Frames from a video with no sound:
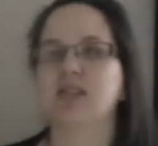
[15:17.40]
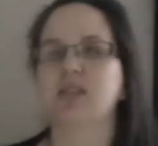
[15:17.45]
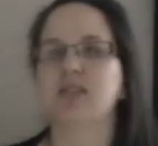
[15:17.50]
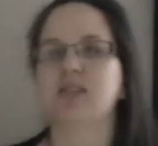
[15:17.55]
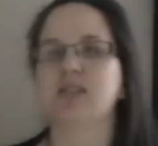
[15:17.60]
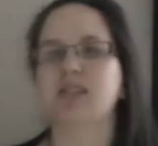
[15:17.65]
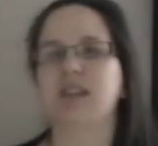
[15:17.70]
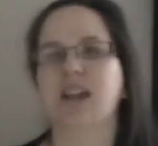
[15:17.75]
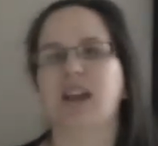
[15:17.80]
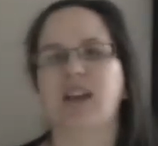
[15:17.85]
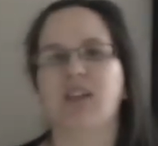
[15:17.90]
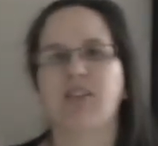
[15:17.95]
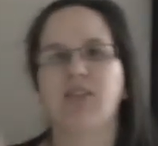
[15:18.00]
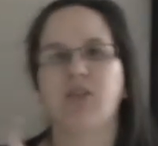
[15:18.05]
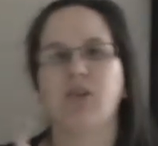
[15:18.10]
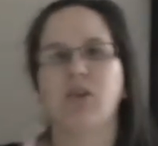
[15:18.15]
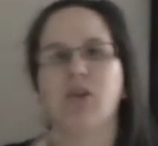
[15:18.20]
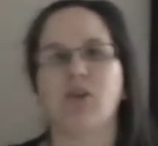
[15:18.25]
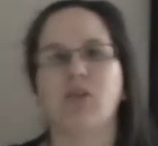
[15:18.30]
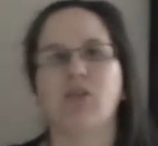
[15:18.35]
snack
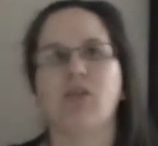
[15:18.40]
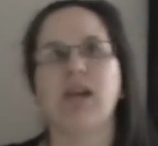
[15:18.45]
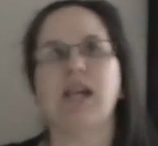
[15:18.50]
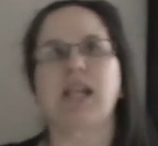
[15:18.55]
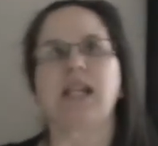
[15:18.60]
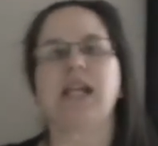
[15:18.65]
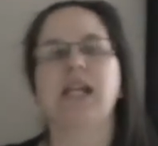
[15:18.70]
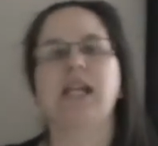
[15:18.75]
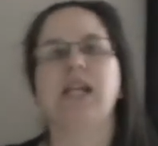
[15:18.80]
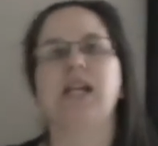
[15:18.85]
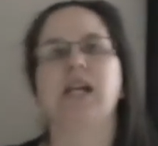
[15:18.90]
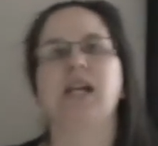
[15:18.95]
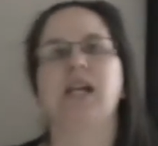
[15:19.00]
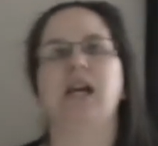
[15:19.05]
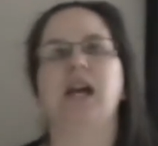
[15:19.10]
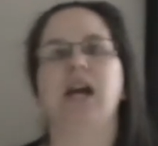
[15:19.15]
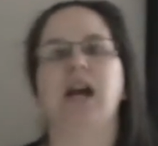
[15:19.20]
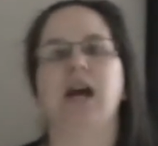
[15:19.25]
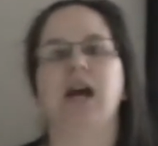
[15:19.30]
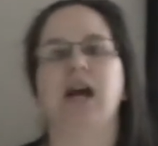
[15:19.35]
food really,
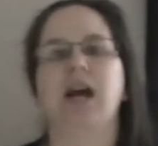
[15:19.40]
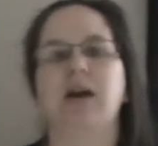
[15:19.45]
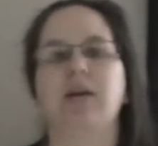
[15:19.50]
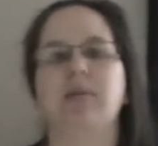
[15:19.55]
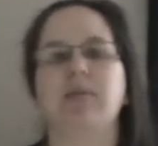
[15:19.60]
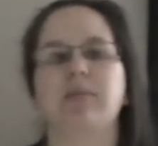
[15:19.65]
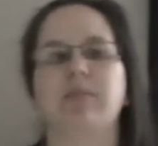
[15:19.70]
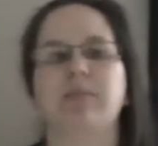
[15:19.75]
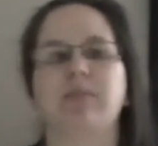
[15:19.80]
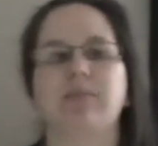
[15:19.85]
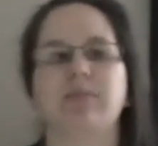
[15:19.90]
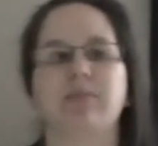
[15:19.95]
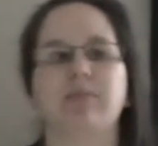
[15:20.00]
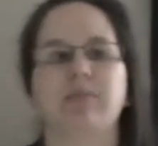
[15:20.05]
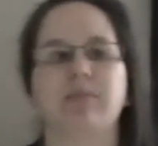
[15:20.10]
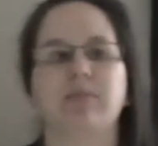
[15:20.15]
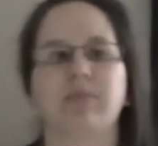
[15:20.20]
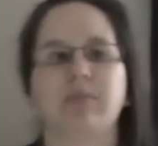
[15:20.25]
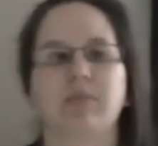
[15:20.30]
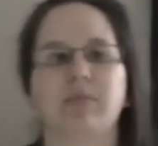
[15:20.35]
but
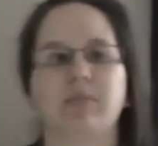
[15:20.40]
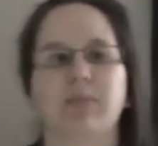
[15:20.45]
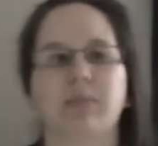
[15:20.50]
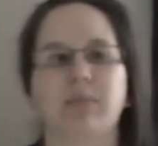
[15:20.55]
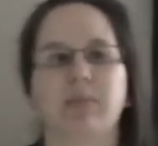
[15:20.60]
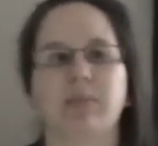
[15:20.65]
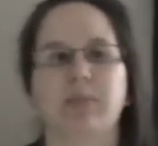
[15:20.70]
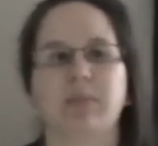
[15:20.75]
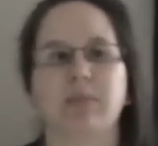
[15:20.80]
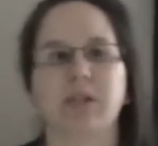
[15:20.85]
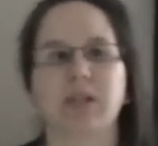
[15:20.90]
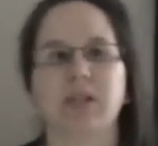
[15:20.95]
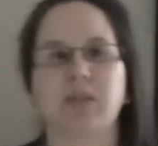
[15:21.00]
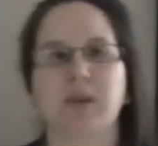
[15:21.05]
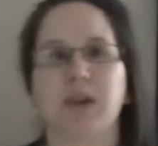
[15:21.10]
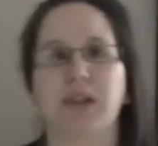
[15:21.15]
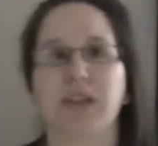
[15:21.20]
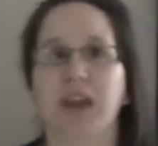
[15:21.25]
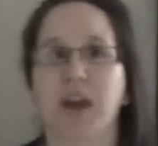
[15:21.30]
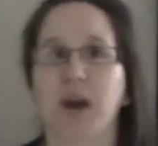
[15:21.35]
it's
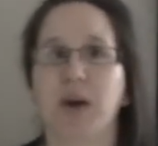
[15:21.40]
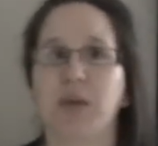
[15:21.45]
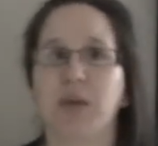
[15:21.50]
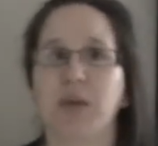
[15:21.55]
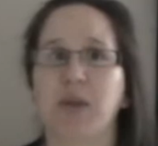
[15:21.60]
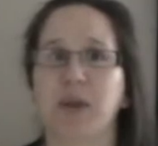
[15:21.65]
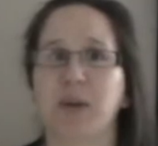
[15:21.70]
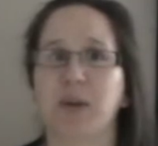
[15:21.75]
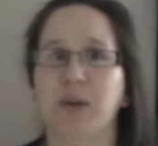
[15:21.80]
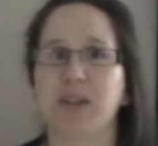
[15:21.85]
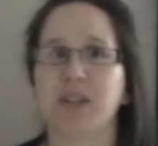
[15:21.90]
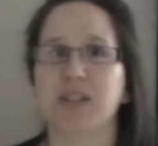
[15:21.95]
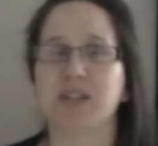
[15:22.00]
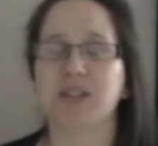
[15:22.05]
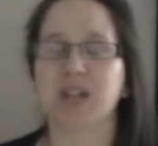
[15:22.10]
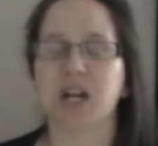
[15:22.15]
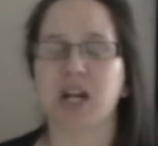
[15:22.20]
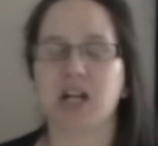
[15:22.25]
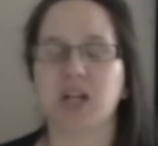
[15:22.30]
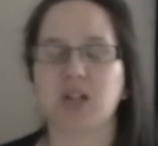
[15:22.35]
one of the healthier ones
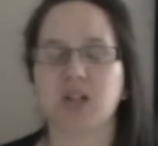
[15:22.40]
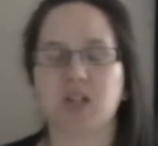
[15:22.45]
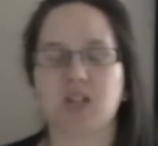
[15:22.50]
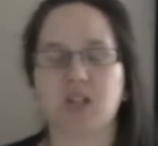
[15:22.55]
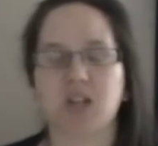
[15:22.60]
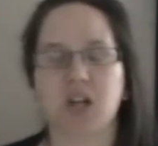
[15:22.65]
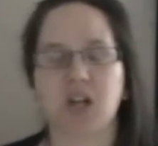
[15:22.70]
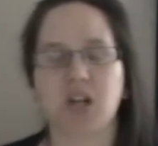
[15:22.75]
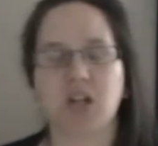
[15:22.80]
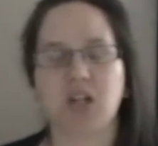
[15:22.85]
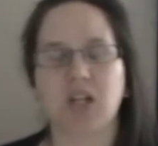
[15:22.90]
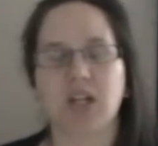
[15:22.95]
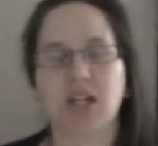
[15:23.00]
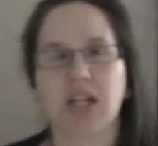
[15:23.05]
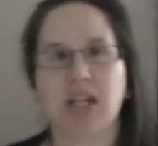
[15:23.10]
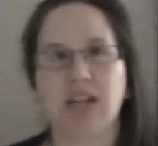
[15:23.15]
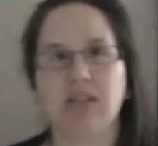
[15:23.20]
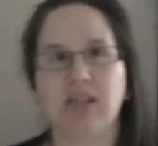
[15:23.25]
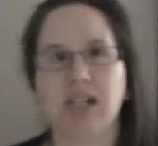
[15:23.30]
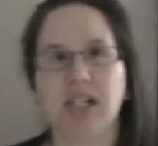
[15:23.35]
around, so
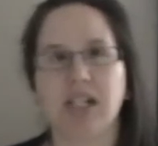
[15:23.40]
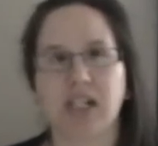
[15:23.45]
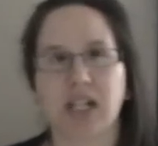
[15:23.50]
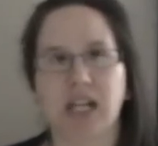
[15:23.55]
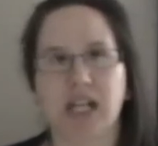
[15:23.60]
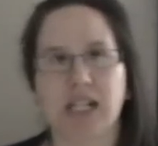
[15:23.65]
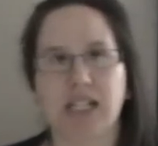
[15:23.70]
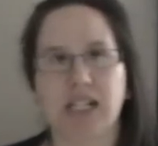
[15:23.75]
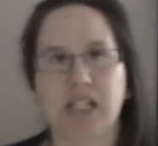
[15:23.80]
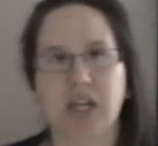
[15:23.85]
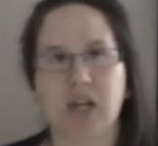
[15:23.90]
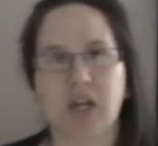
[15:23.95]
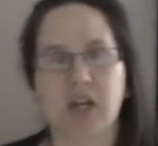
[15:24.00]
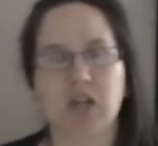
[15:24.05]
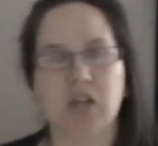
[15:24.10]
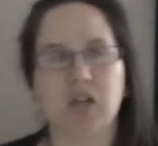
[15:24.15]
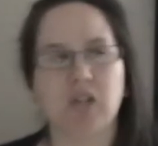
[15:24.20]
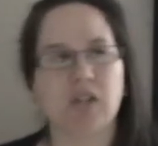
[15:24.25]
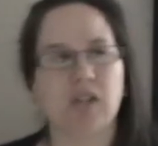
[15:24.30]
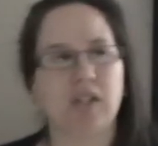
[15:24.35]
he really likes
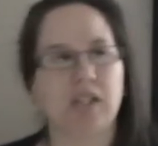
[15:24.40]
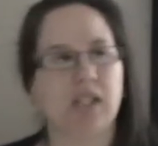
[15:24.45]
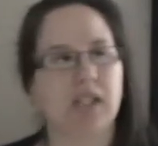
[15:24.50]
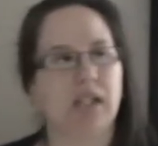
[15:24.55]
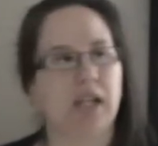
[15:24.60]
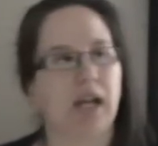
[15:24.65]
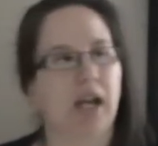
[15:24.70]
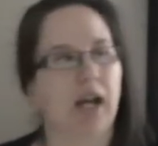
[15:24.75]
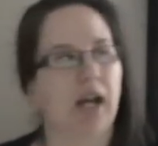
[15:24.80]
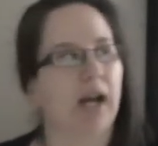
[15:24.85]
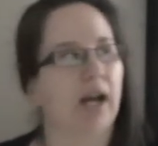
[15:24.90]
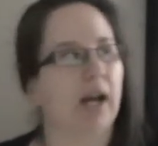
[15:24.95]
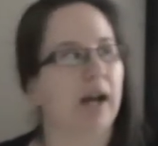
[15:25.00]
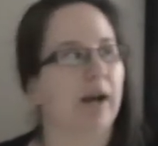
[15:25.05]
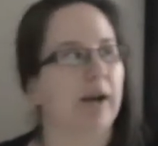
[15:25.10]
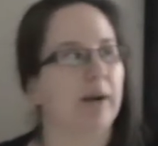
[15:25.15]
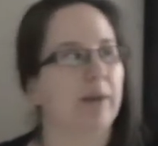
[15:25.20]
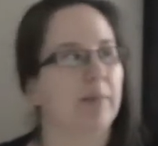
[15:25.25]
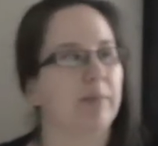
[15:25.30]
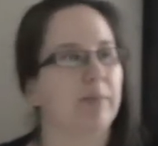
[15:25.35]
those.
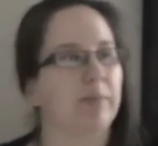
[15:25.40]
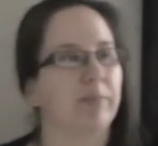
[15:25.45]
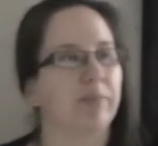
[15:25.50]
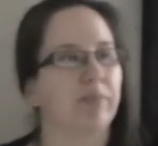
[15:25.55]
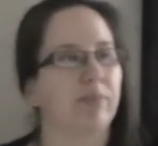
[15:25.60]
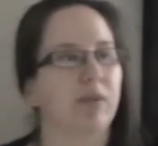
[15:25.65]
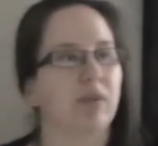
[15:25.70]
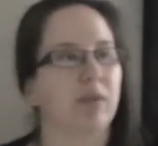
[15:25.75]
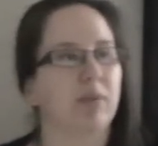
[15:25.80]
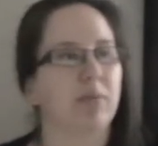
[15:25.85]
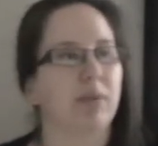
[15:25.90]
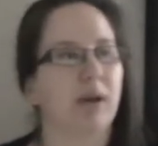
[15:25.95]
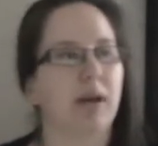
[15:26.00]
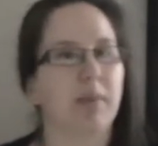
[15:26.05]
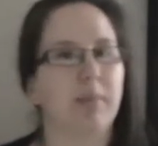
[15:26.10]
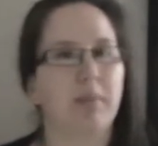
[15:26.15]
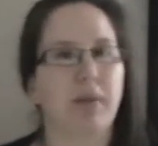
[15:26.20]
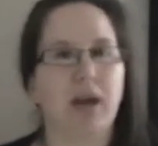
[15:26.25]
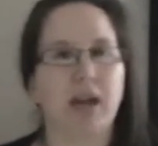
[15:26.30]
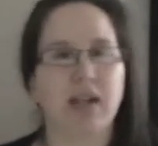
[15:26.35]
But
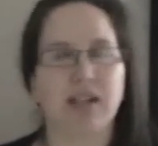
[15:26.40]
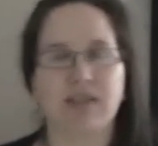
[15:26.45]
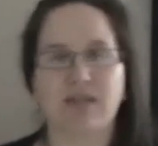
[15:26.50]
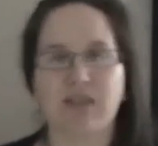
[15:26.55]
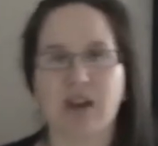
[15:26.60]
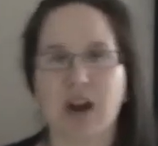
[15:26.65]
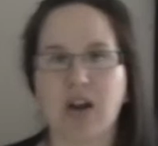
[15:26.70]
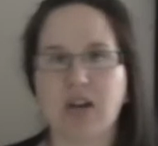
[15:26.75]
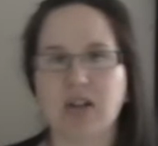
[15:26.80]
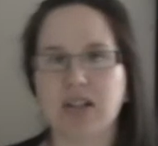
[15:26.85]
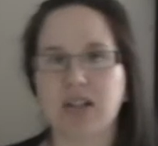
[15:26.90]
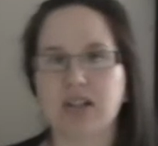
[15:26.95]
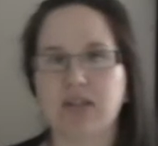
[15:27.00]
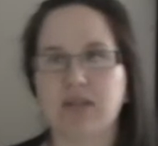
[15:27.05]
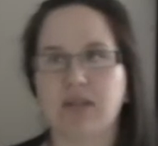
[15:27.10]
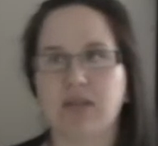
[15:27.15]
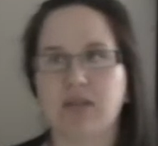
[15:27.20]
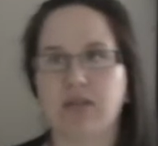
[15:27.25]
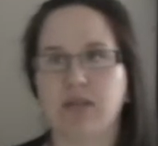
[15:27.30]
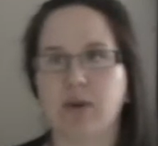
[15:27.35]
as far as
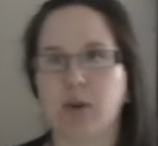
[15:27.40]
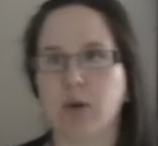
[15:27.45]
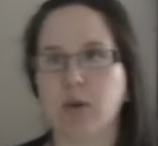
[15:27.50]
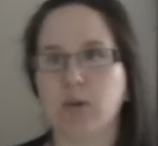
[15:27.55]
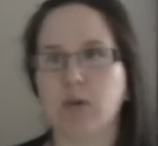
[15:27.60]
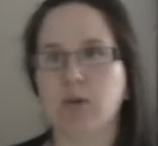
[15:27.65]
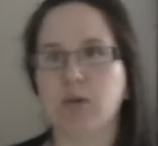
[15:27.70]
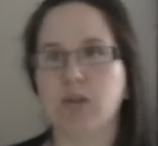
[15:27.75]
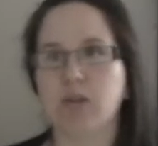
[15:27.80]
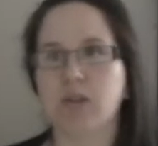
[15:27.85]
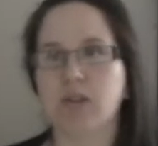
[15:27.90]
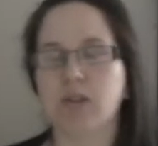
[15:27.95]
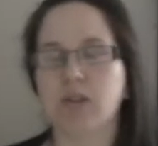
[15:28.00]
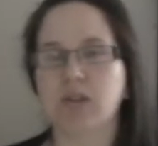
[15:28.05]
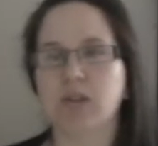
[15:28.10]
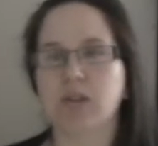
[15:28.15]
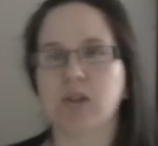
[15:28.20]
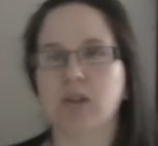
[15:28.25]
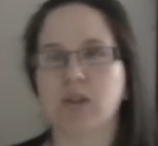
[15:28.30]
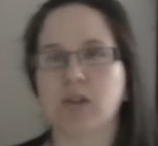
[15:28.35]

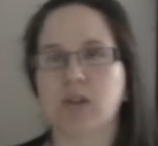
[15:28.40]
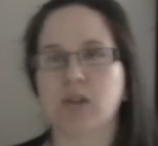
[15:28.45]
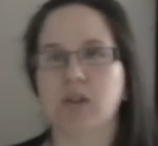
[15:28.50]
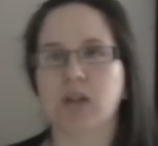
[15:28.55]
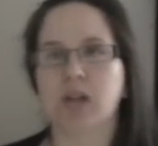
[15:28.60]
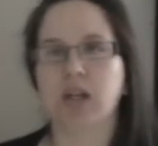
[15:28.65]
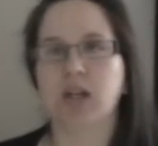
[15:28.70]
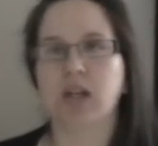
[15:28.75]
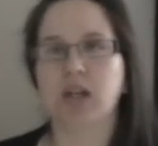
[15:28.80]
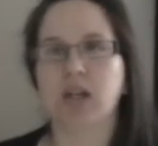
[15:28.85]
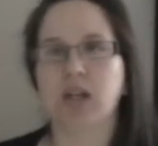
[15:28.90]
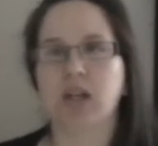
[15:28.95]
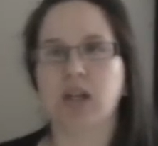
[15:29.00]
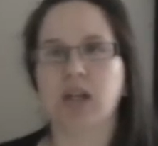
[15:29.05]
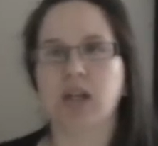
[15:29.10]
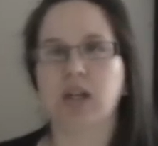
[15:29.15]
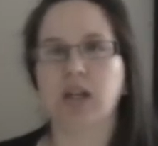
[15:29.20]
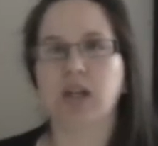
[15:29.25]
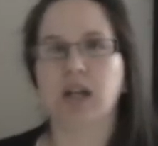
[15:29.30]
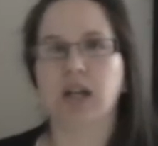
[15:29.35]
foods
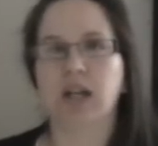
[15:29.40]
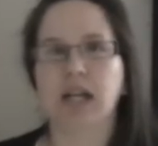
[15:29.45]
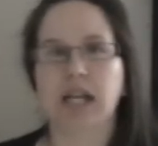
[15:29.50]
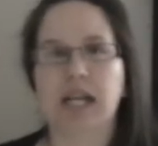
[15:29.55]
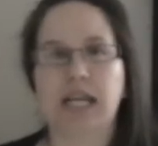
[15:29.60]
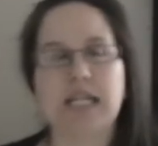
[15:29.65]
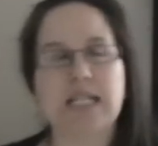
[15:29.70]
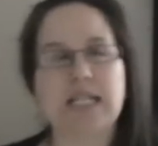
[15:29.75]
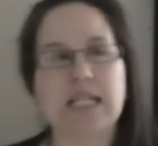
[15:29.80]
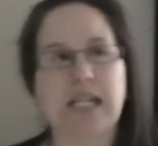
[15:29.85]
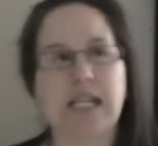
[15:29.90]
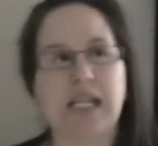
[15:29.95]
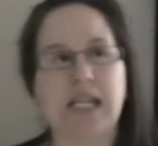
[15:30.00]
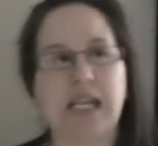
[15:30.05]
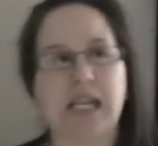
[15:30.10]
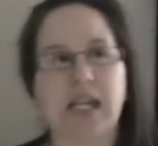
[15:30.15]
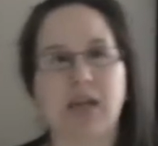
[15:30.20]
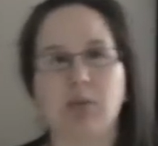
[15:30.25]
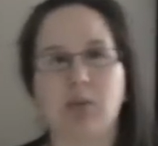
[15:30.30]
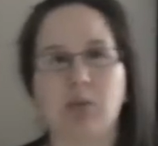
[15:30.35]
and eating,
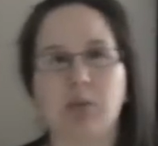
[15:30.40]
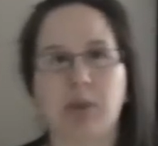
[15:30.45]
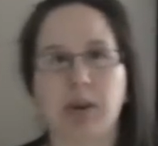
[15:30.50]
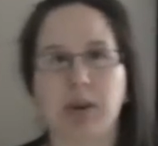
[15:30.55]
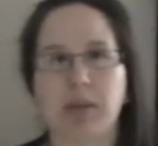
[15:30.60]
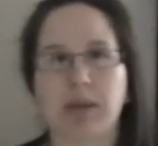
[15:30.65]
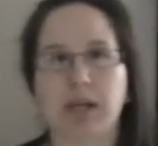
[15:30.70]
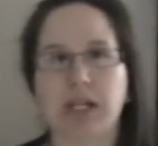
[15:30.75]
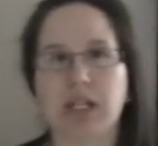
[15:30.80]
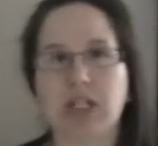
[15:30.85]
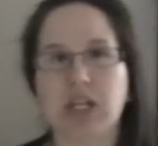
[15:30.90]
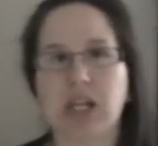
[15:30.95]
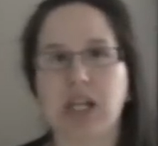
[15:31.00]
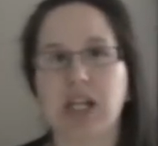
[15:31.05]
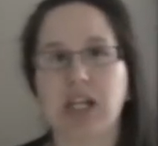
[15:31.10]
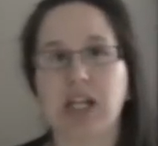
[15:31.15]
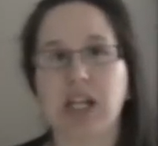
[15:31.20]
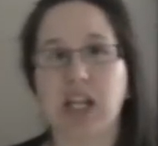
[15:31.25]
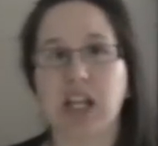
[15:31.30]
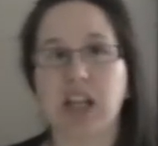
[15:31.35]
he will pretty much
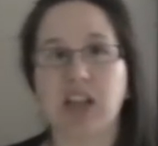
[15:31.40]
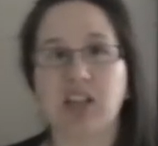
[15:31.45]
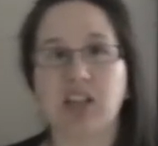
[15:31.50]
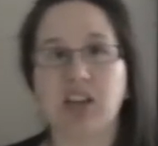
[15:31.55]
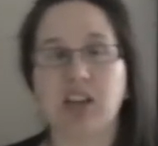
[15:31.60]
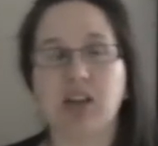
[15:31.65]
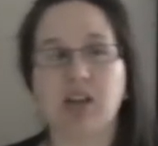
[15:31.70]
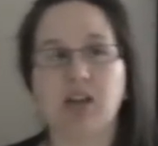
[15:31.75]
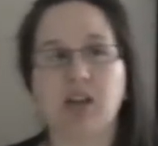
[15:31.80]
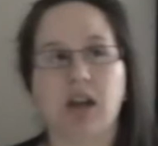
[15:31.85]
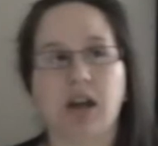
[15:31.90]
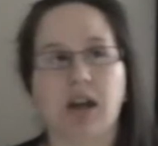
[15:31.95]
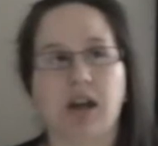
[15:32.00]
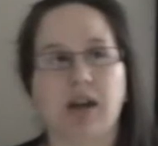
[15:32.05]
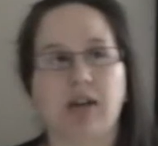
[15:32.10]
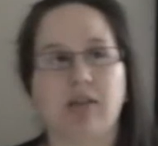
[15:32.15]
eat anything.